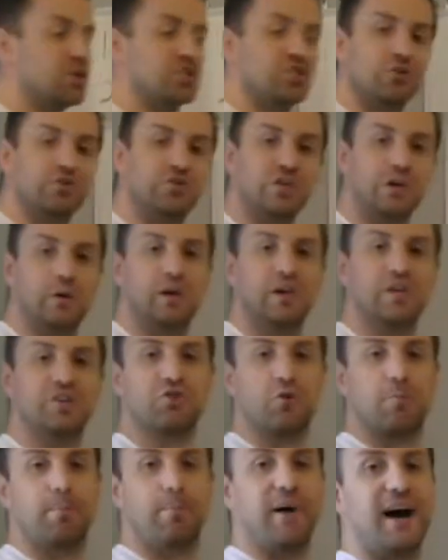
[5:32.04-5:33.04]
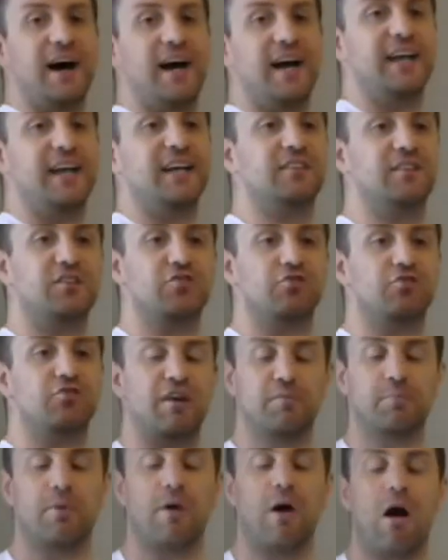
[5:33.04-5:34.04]
you're doing is you're buying a
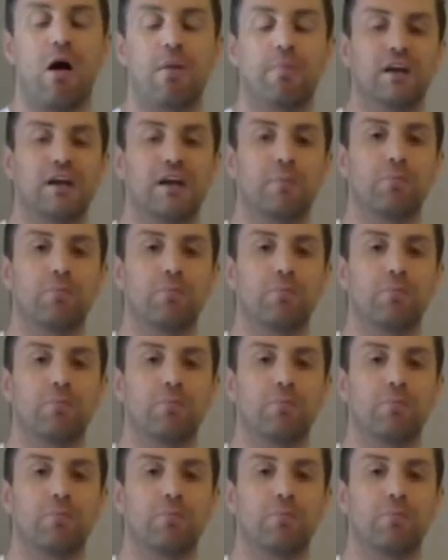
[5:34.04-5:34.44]
distressed property,